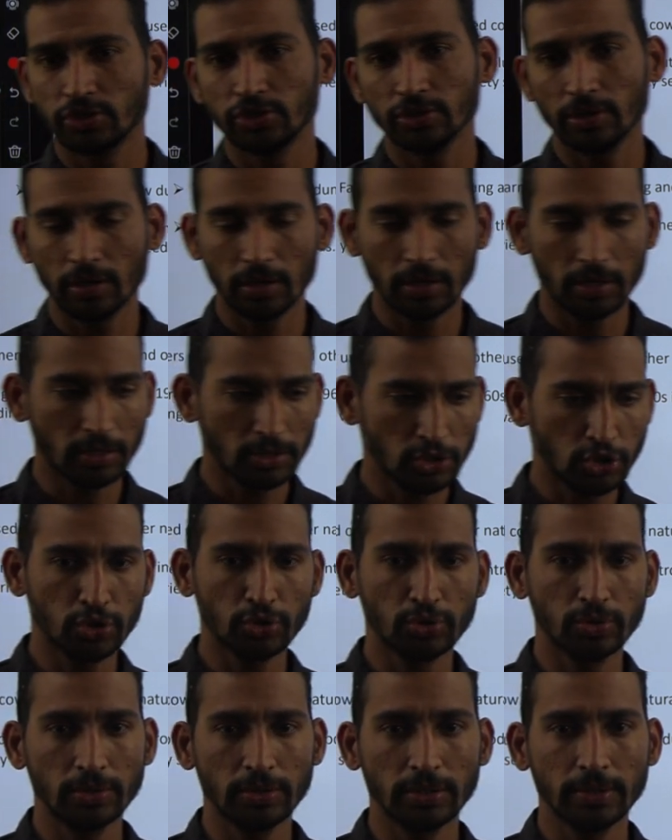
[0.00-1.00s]

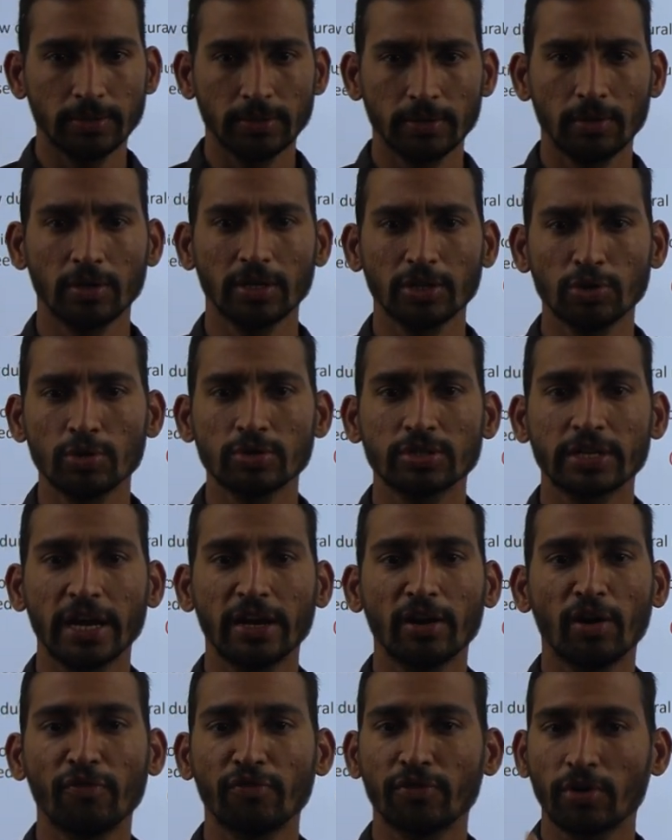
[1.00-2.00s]
jute, okay, those
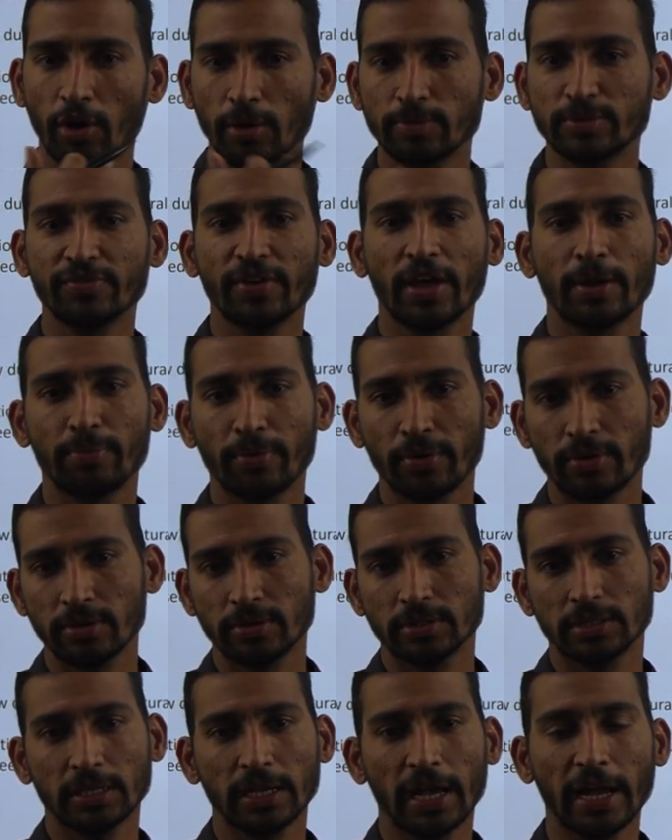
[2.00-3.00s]
kind of crops we are
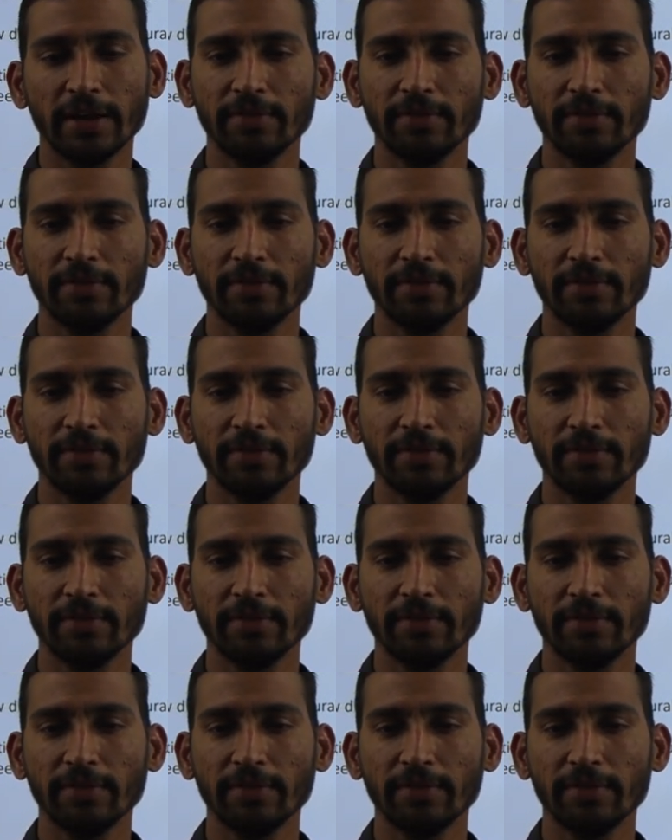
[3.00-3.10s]
producing,